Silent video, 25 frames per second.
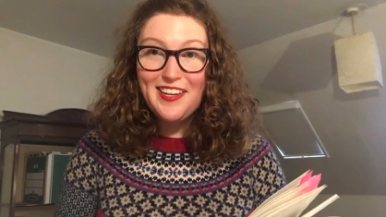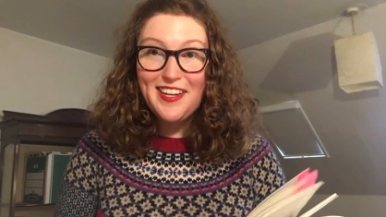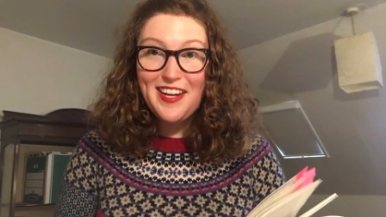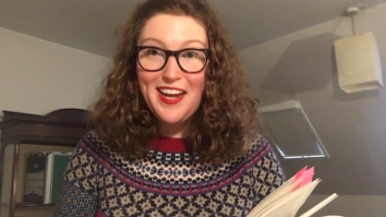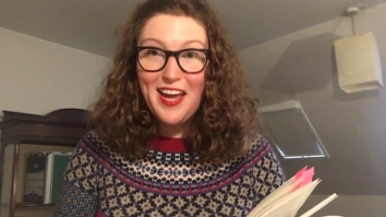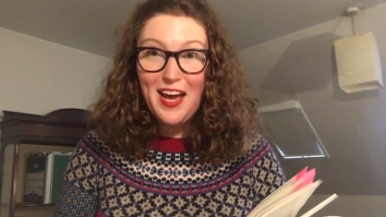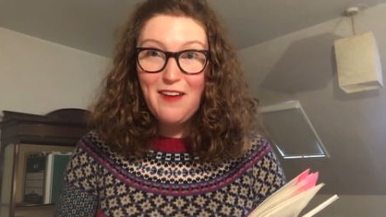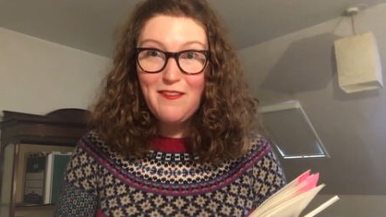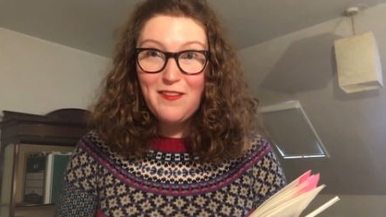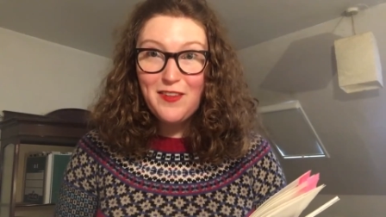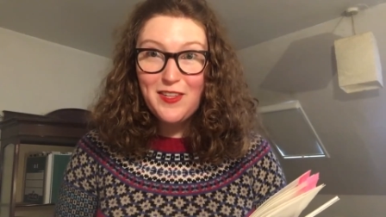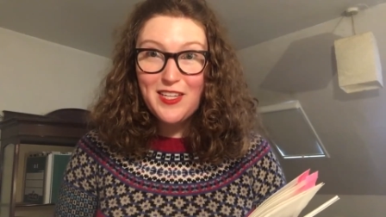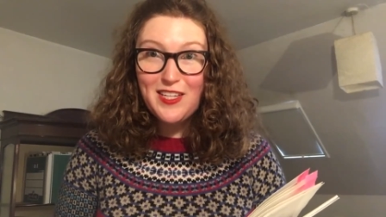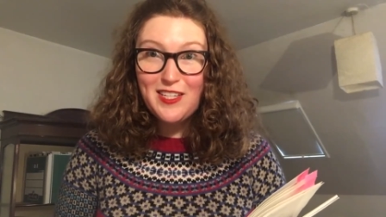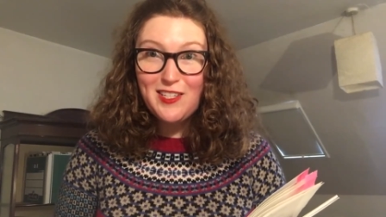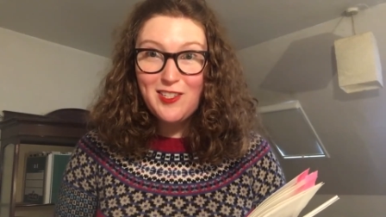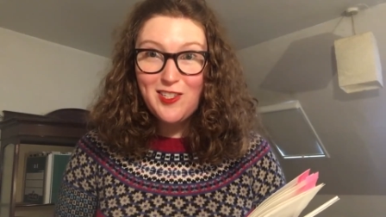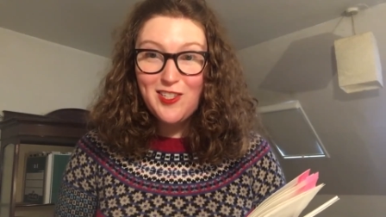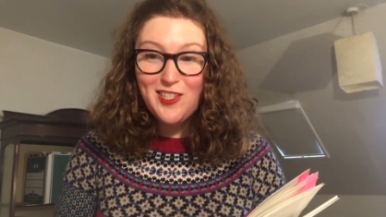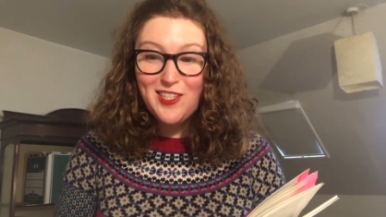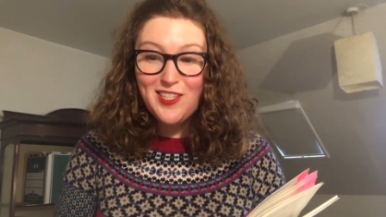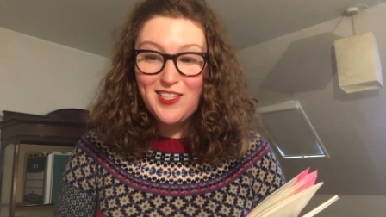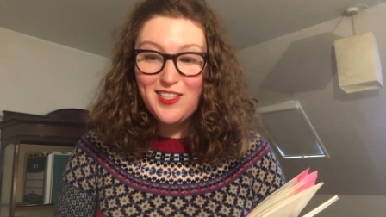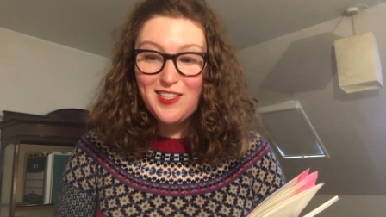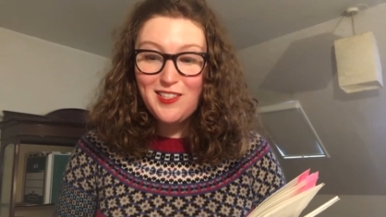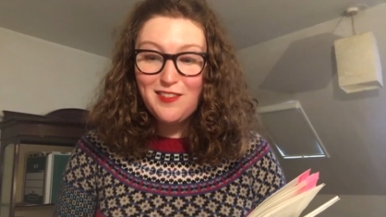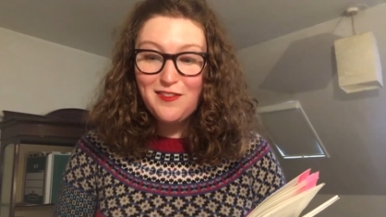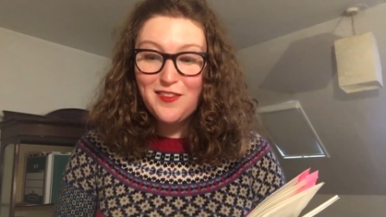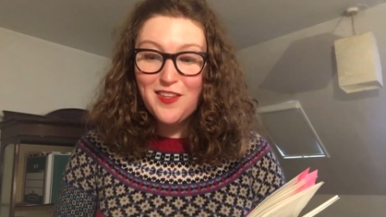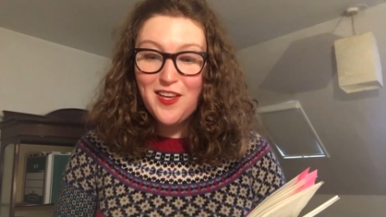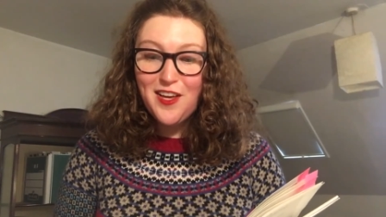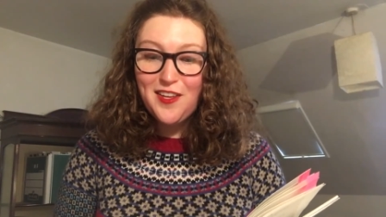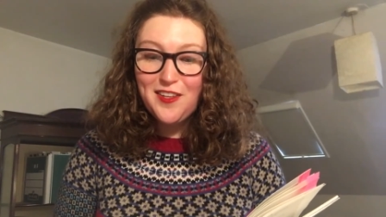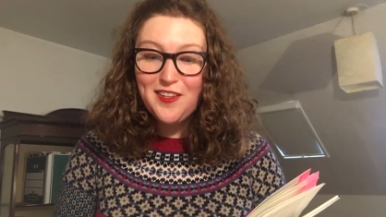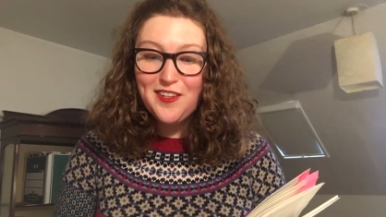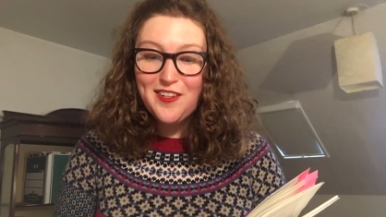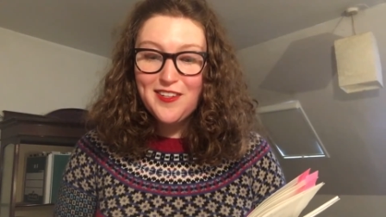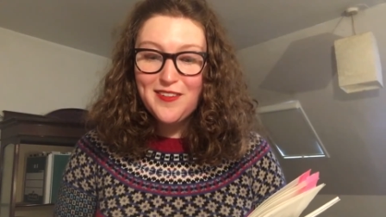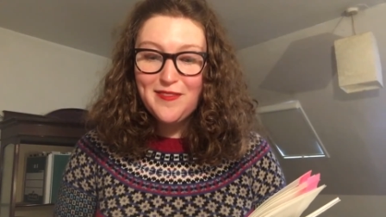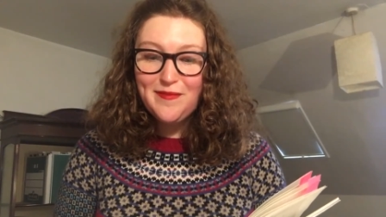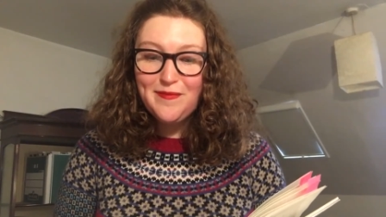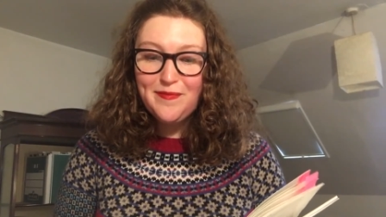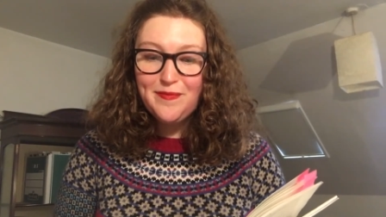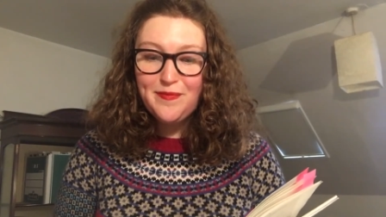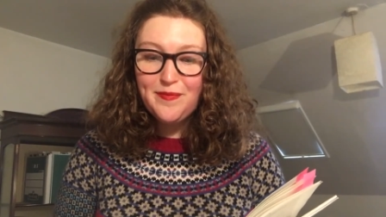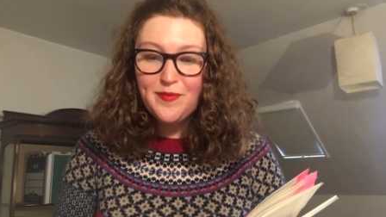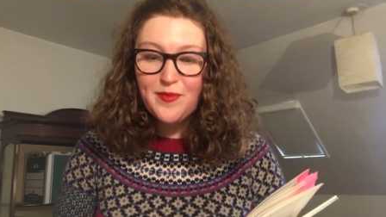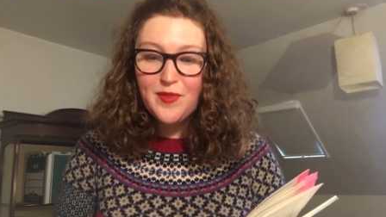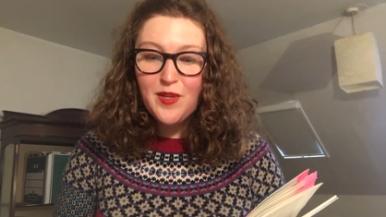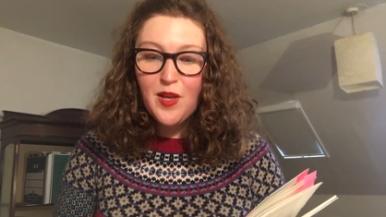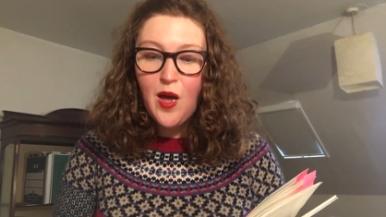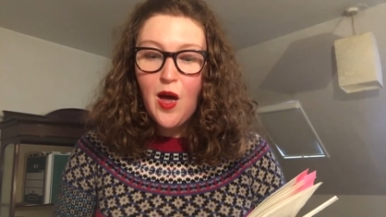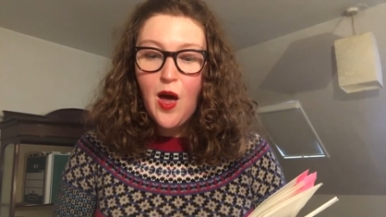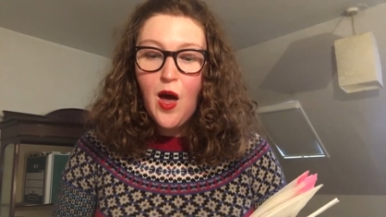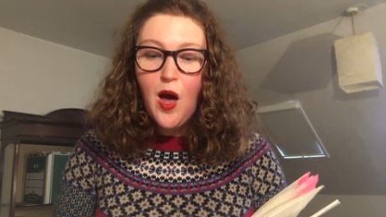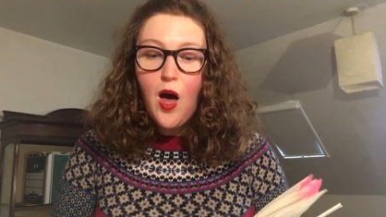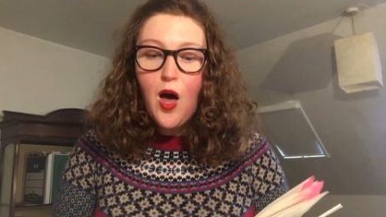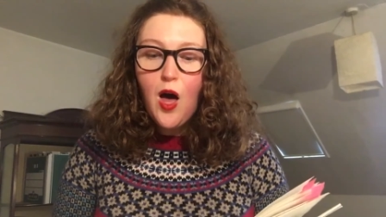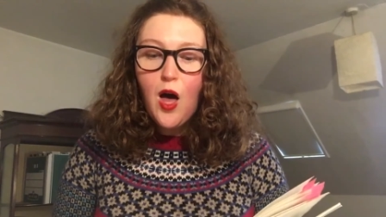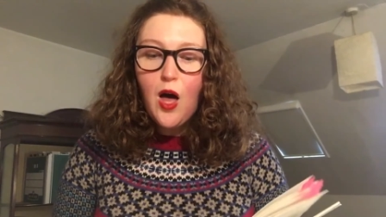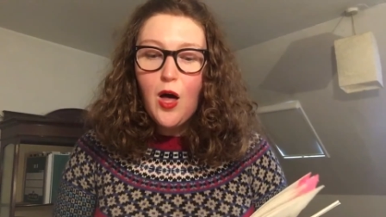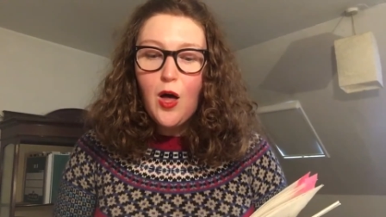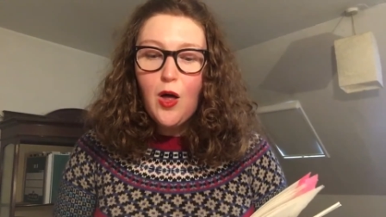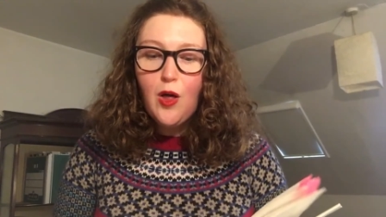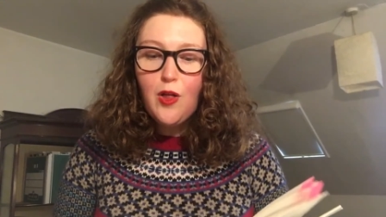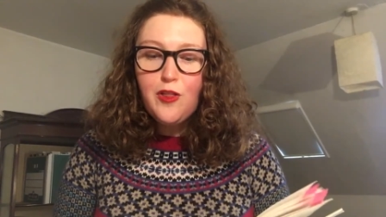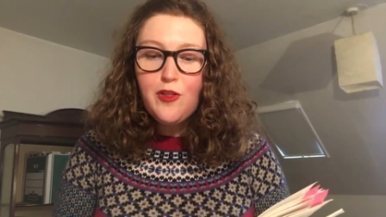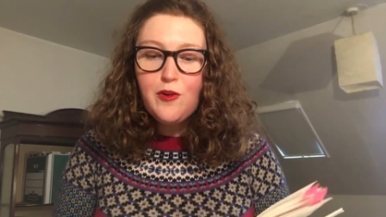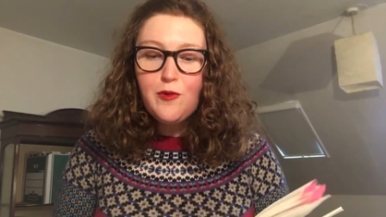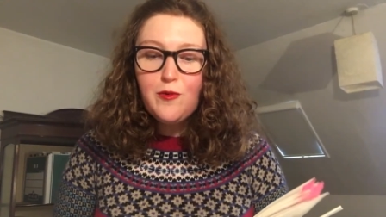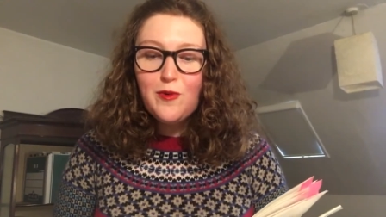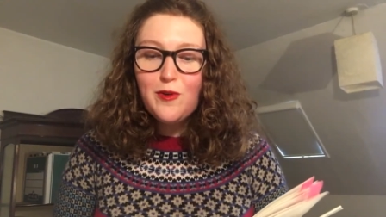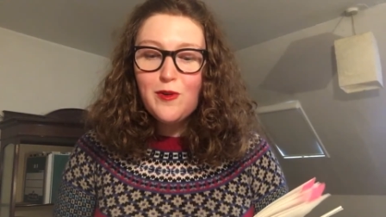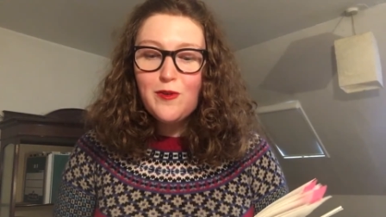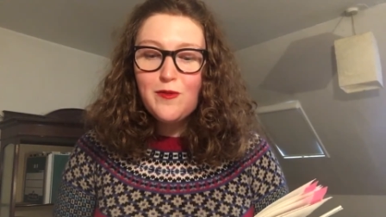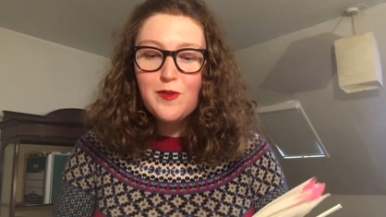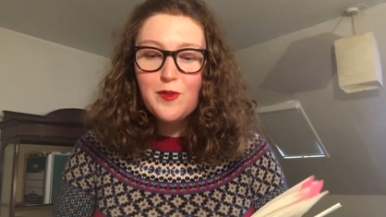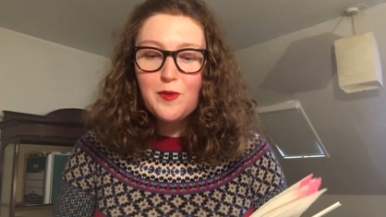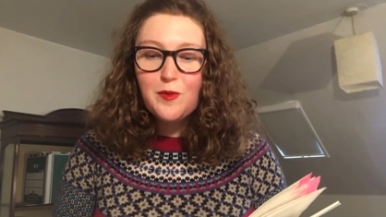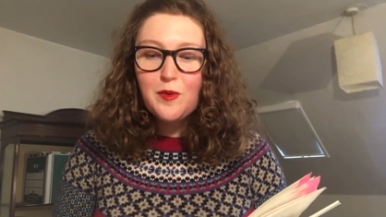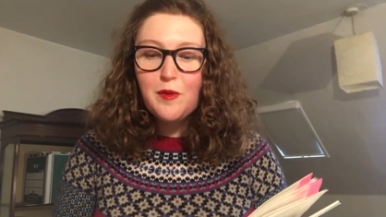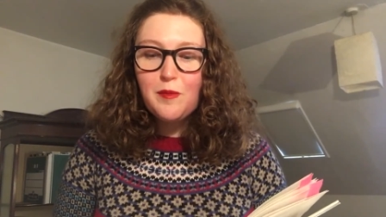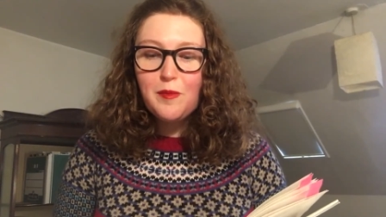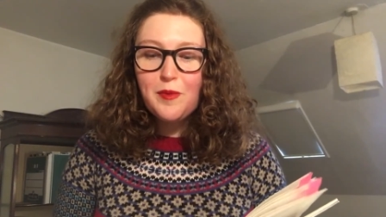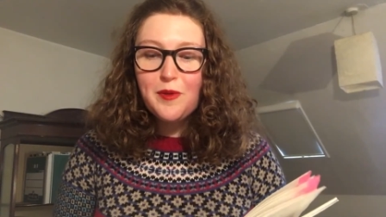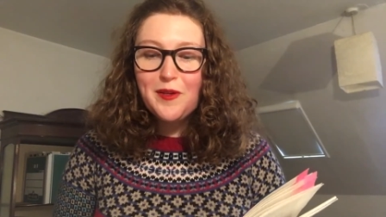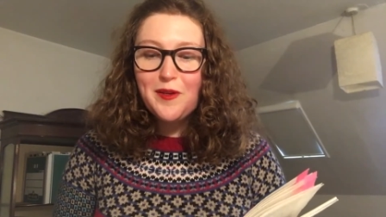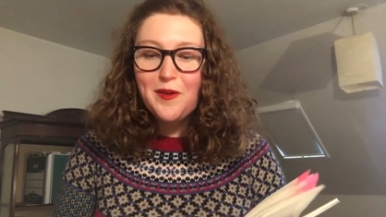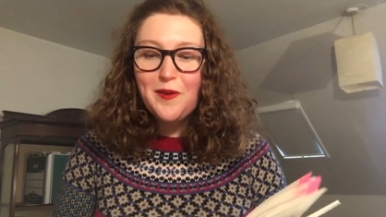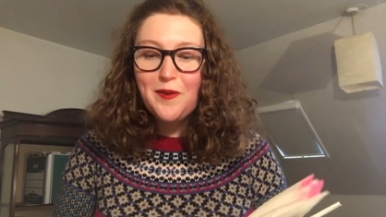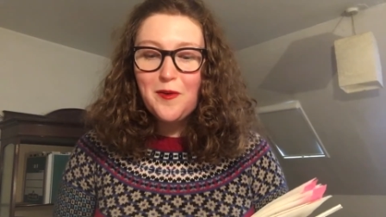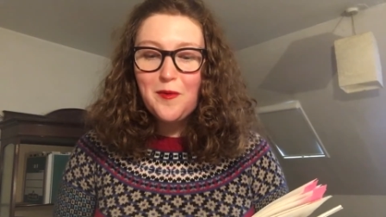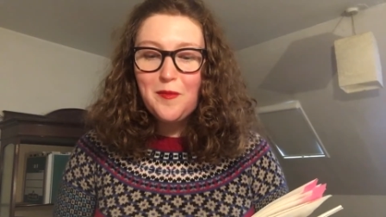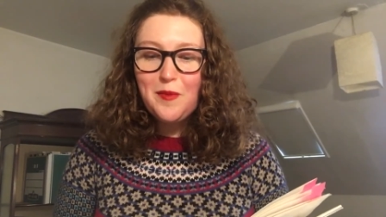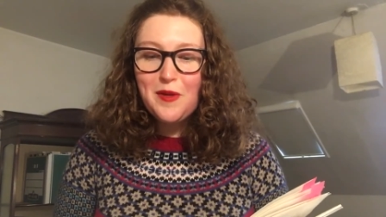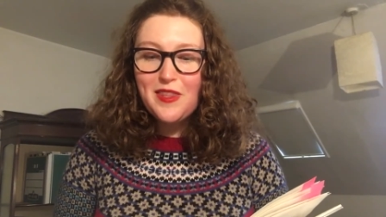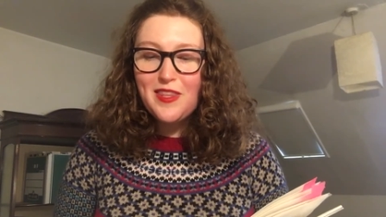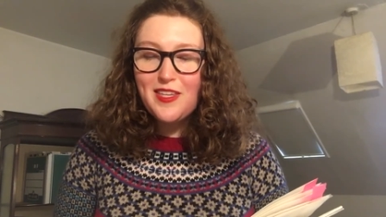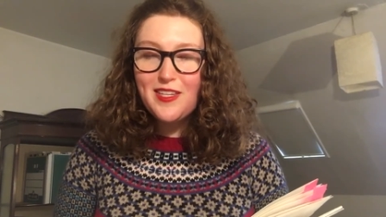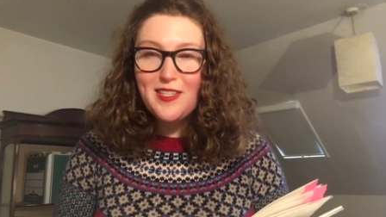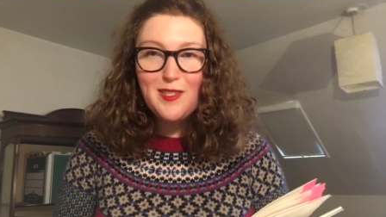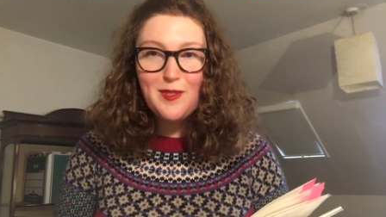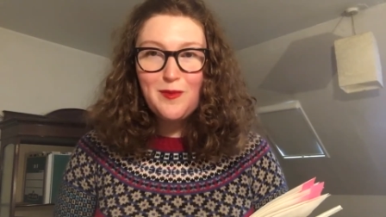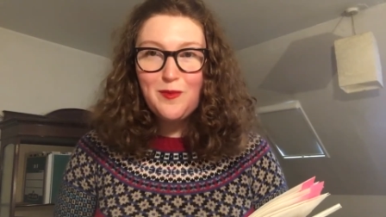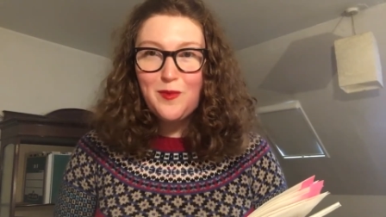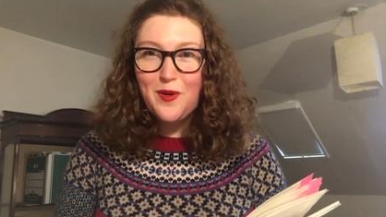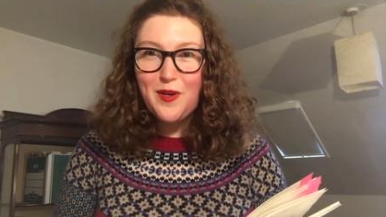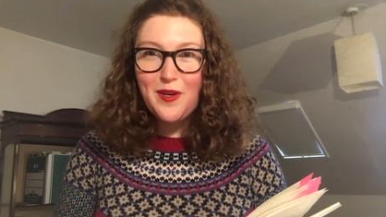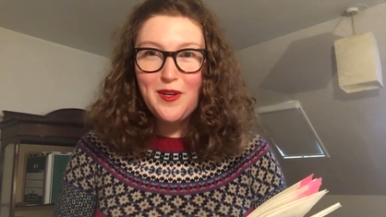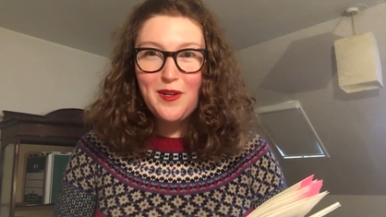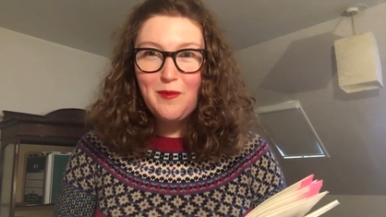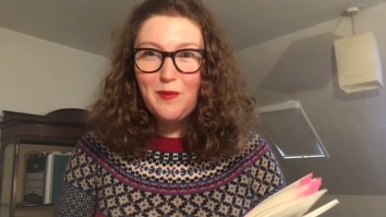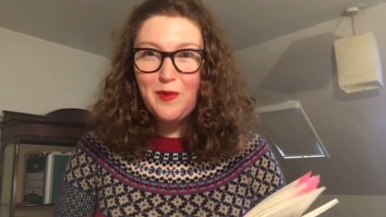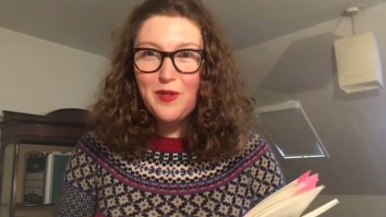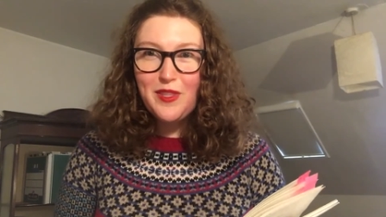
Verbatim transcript: in avalanches of color. All the roofs were blue but this one,